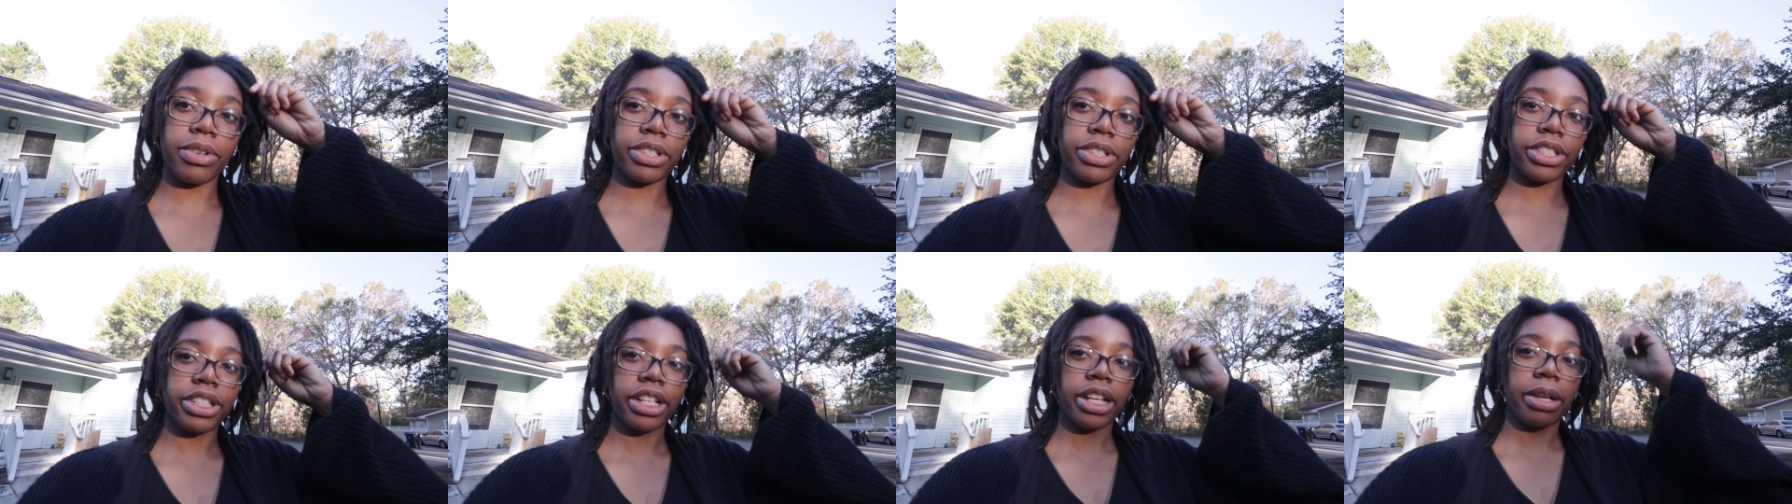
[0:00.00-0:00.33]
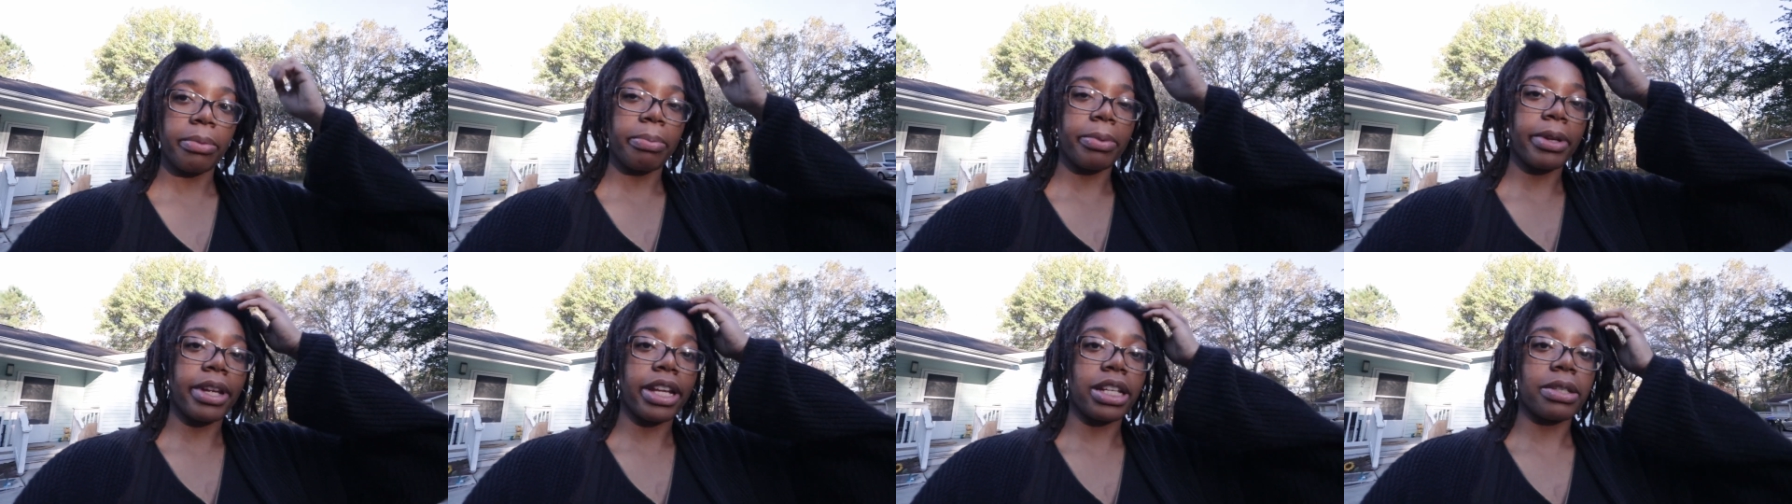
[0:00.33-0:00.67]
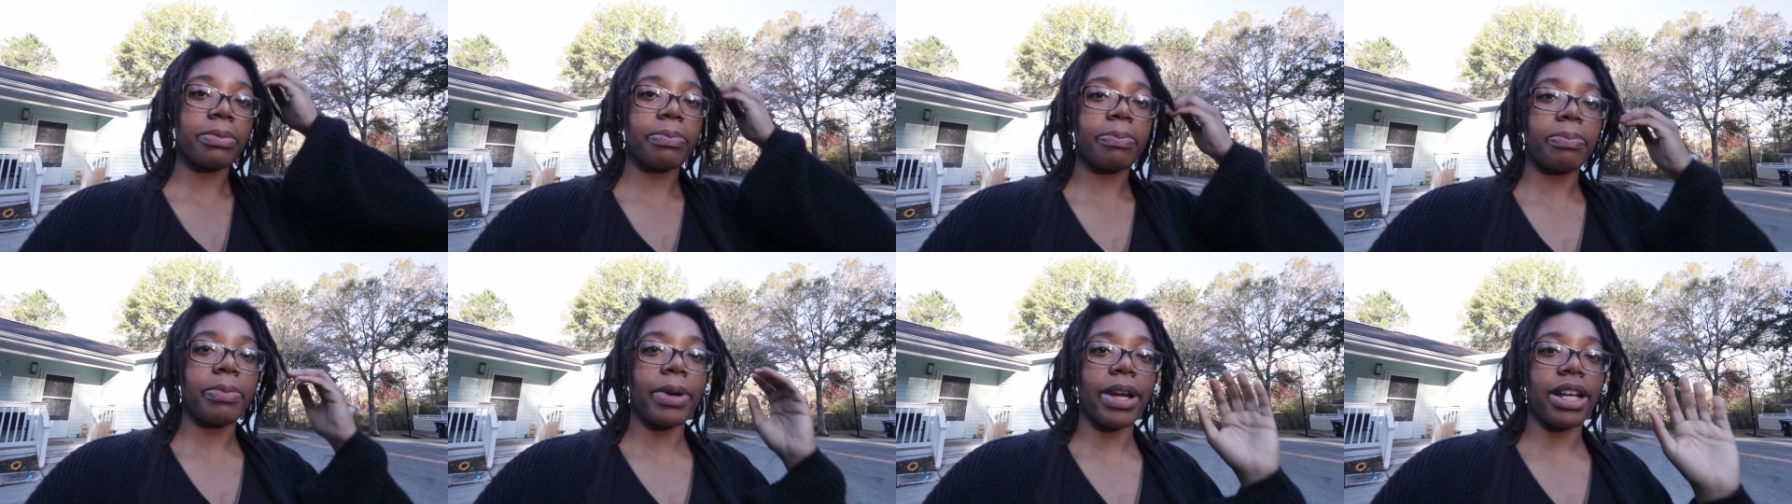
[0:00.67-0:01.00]
want to try to be
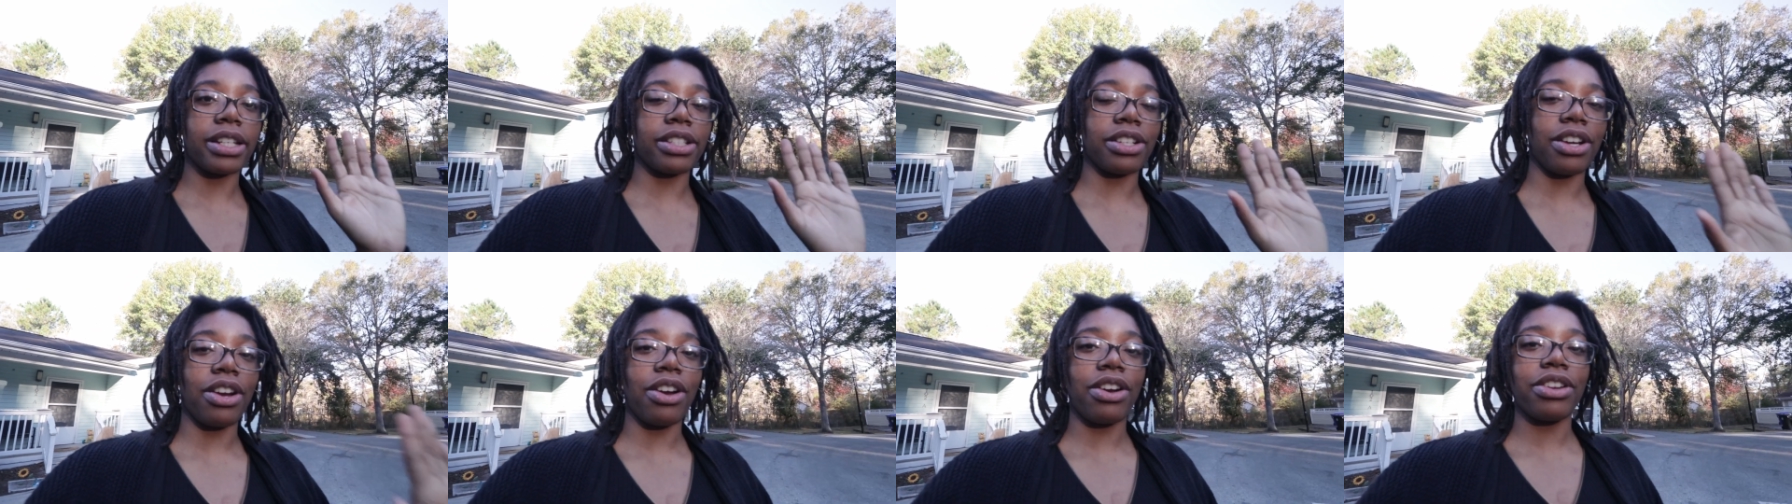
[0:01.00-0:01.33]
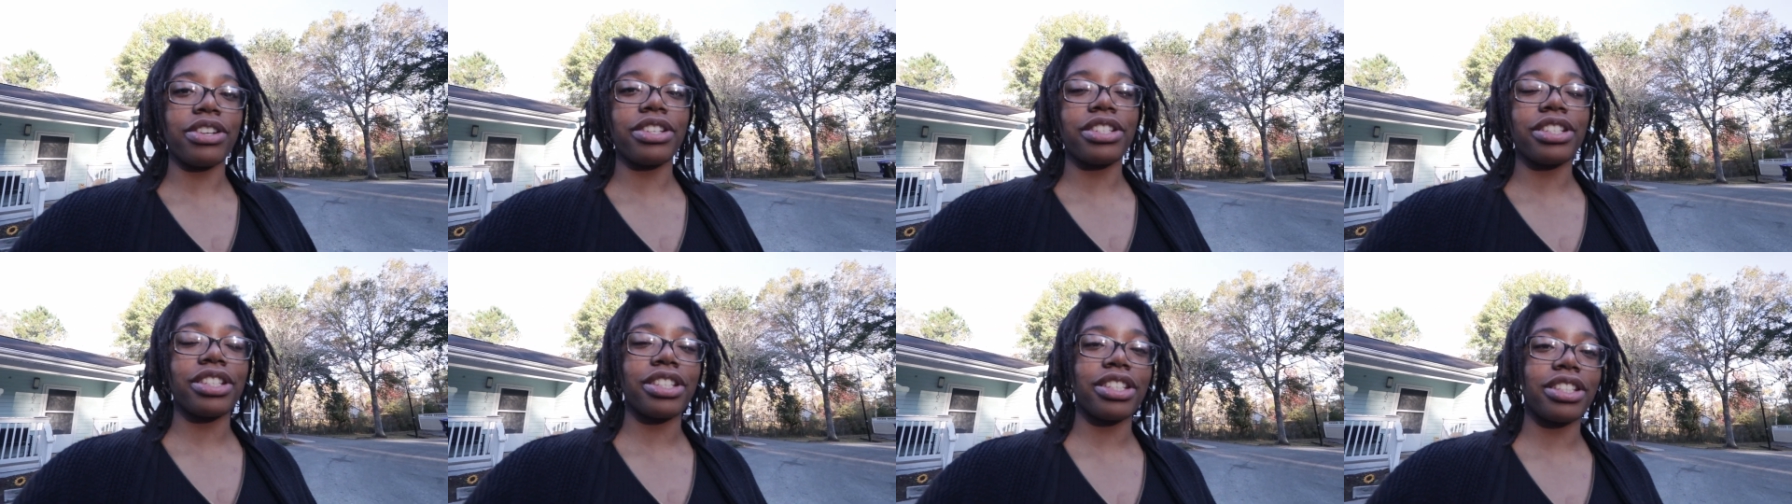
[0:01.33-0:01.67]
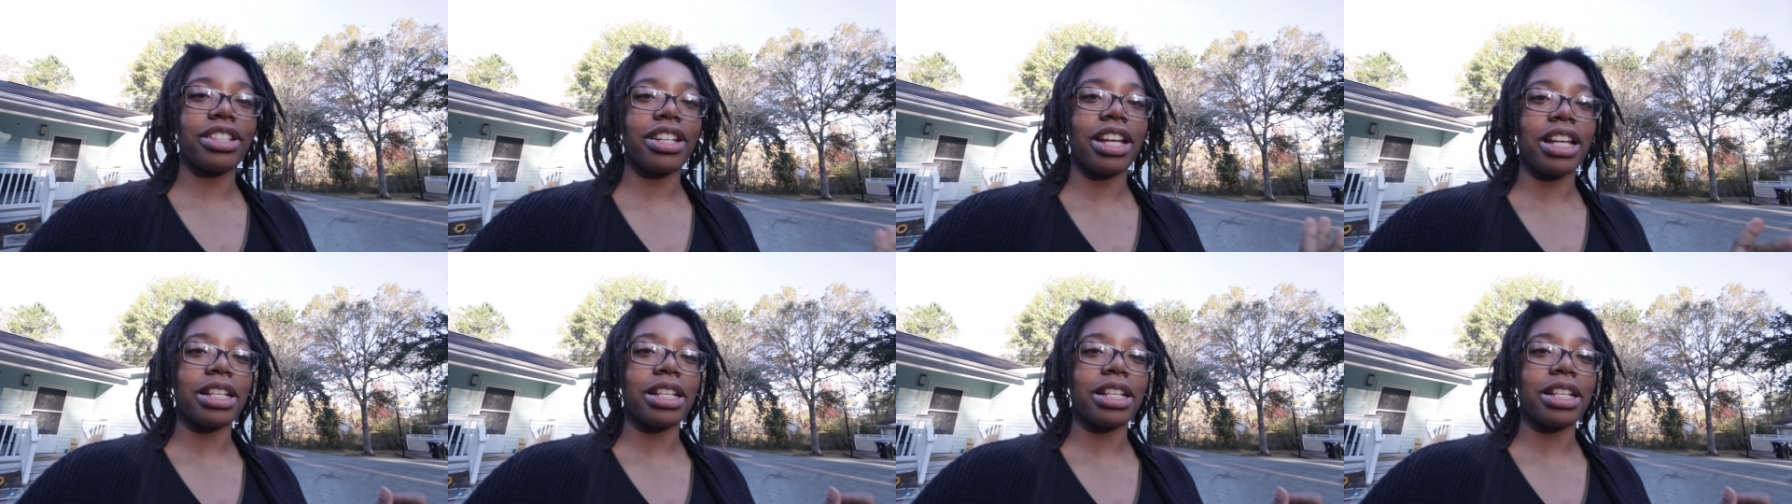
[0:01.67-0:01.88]
as honest